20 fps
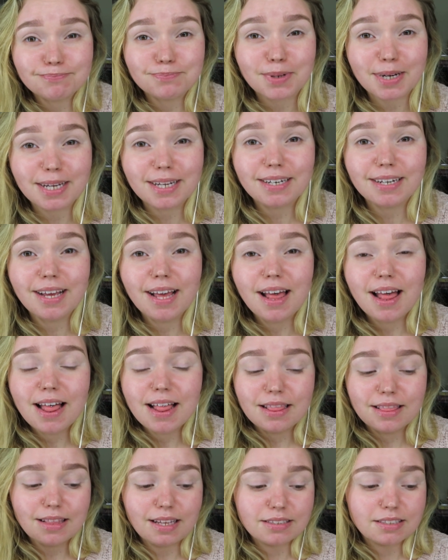But
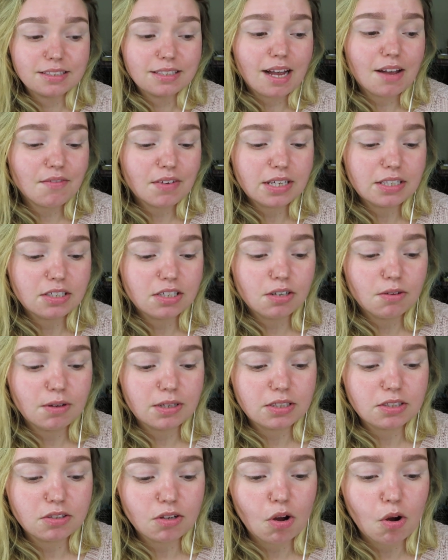let's dive into
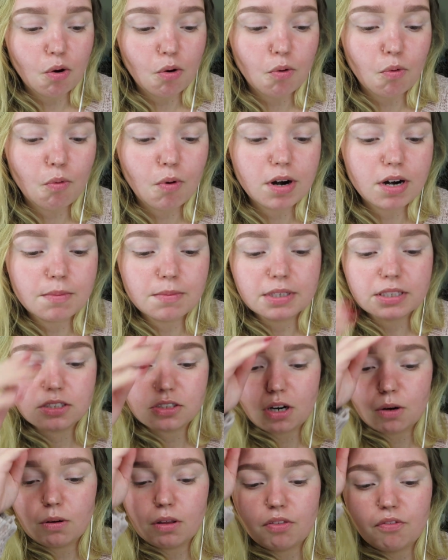it. So what I'm going to
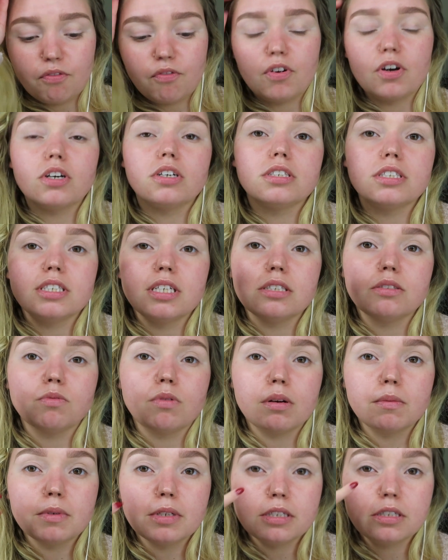start with first is
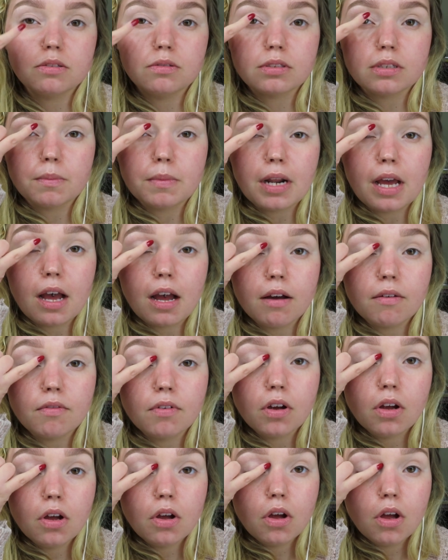I'm going to have